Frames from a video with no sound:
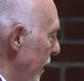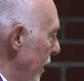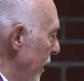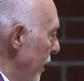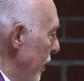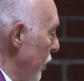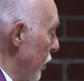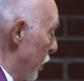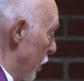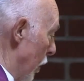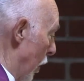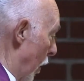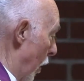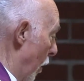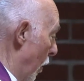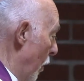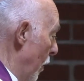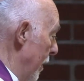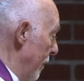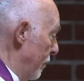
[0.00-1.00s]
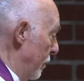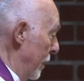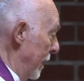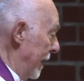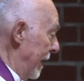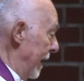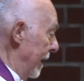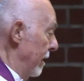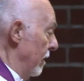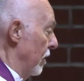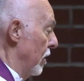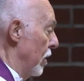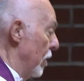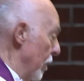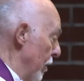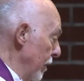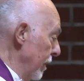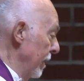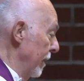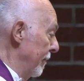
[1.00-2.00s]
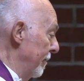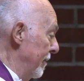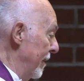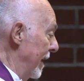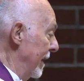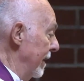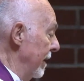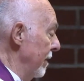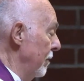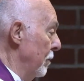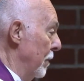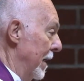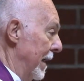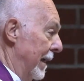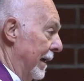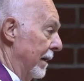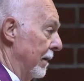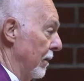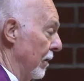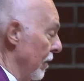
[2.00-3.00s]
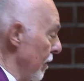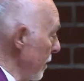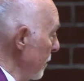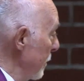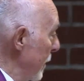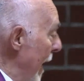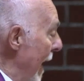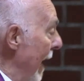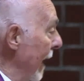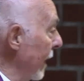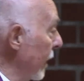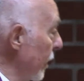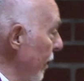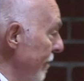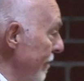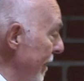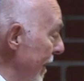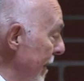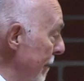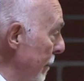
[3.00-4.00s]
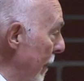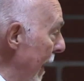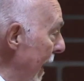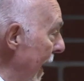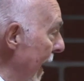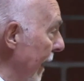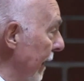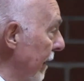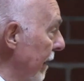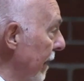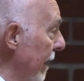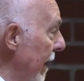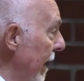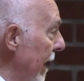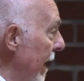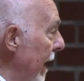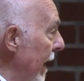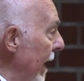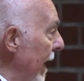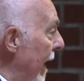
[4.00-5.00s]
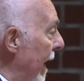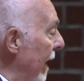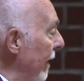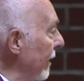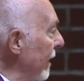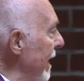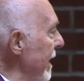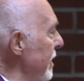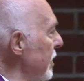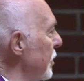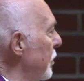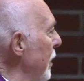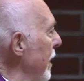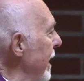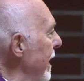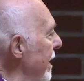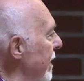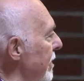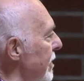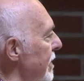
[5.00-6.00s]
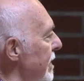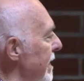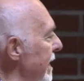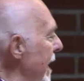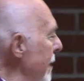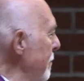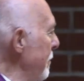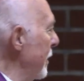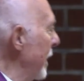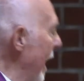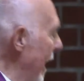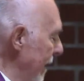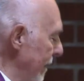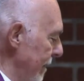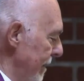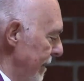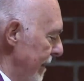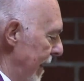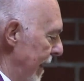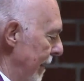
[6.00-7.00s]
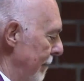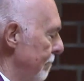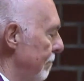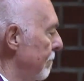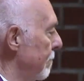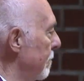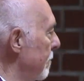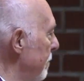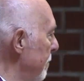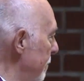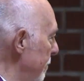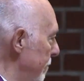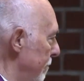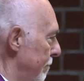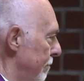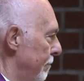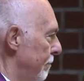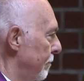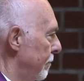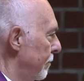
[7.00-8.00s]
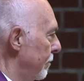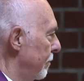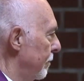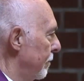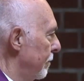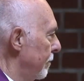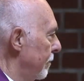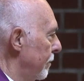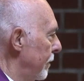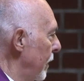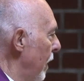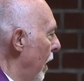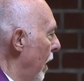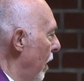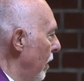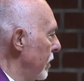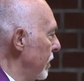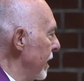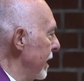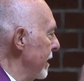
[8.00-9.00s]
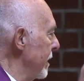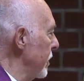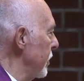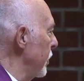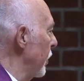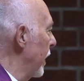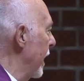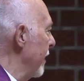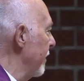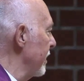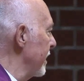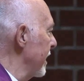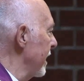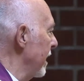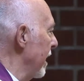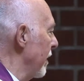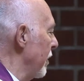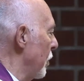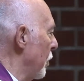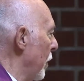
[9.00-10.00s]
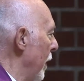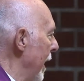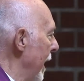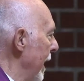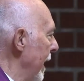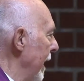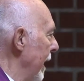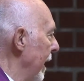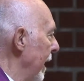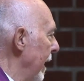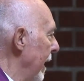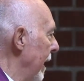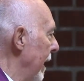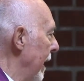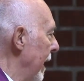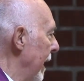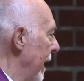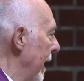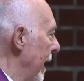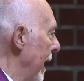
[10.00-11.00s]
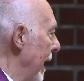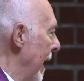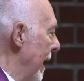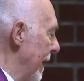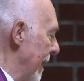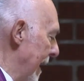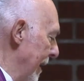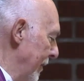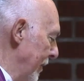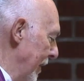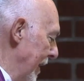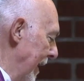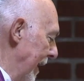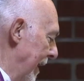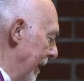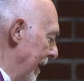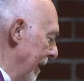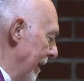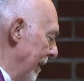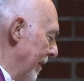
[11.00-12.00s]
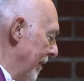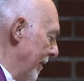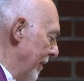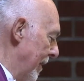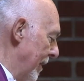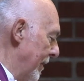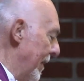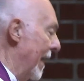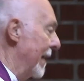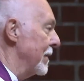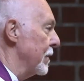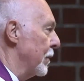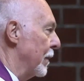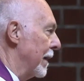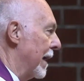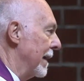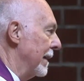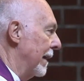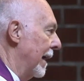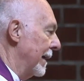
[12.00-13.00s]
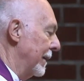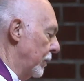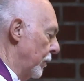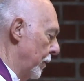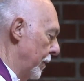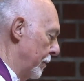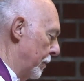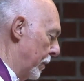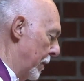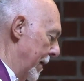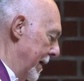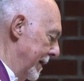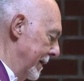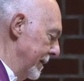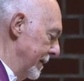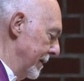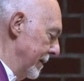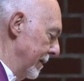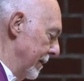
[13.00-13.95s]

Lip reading: So if we get hurt and offended, we can hurt back and offend back. Unless we intercept that and say, no, Jesus, you gave us another way. And I think that that's what I'd like to embrace.